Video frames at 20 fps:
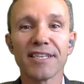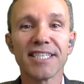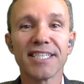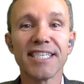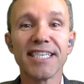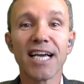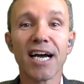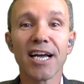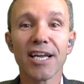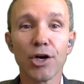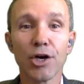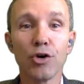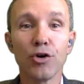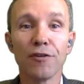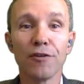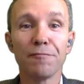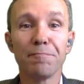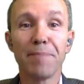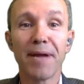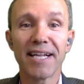the CIO
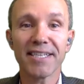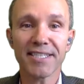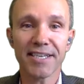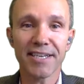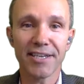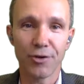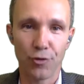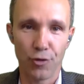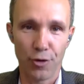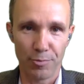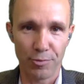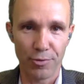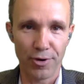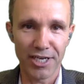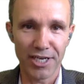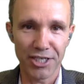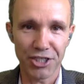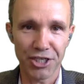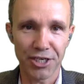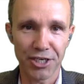of Penske
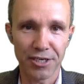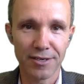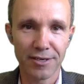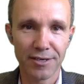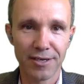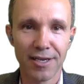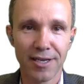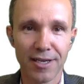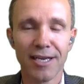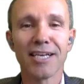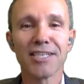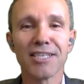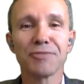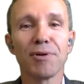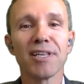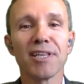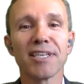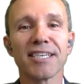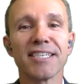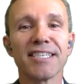Corporation, as
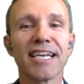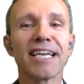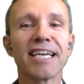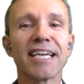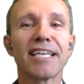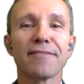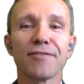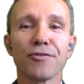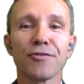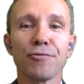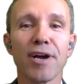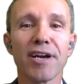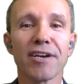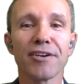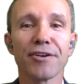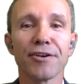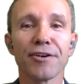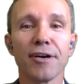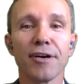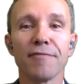well as Executive
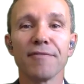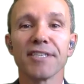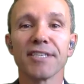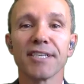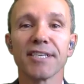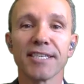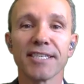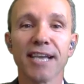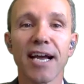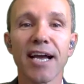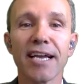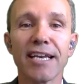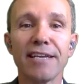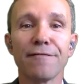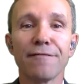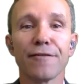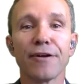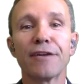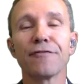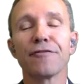Director of the Society
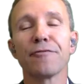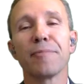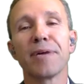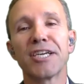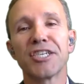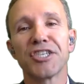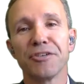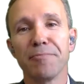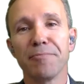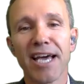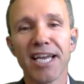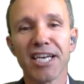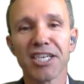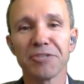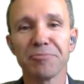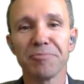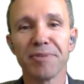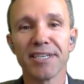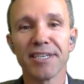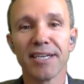for Information
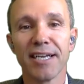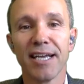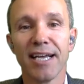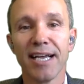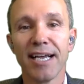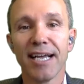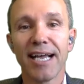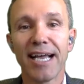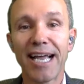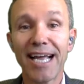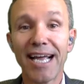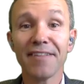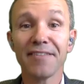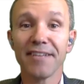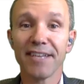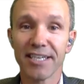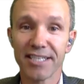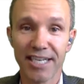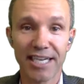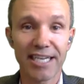Management and
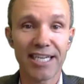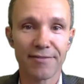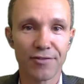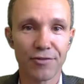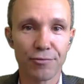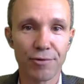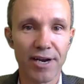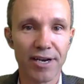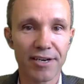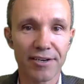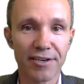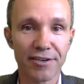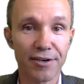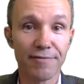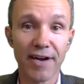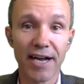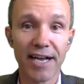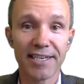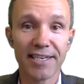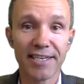the Executive Director
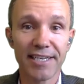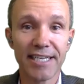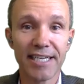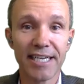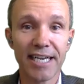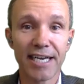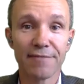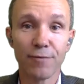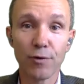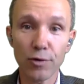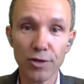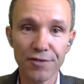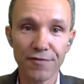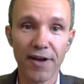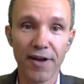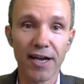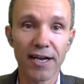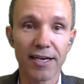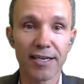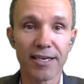of IT at
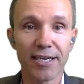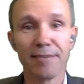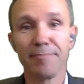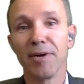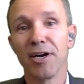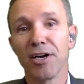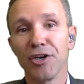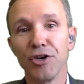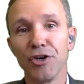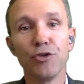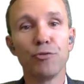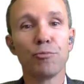Volkswagen, among